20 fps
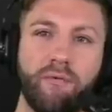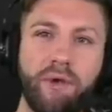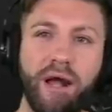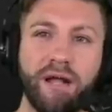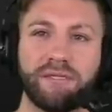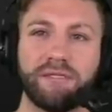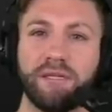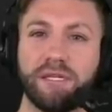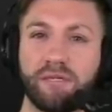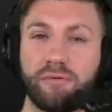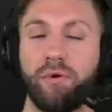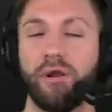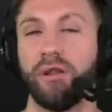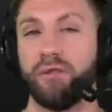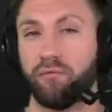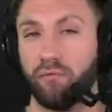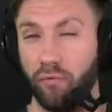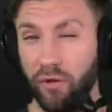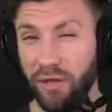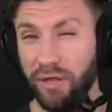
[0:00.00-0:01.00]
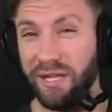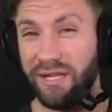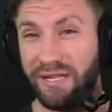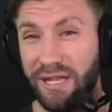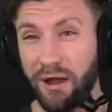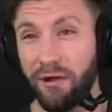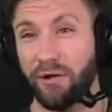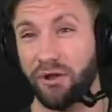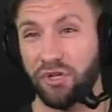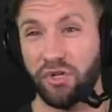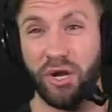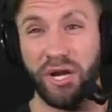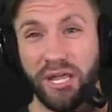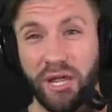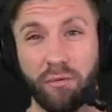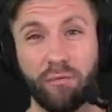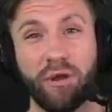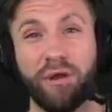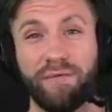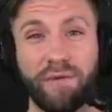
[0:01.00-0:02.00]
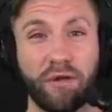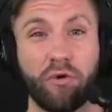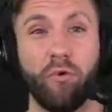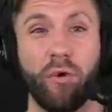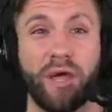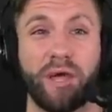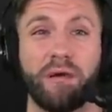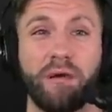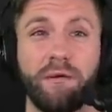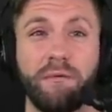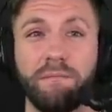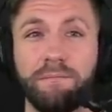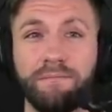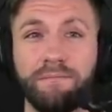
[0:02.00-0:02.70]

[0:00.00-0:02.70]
routes in this one, and really Derek trying to get rid of it quick.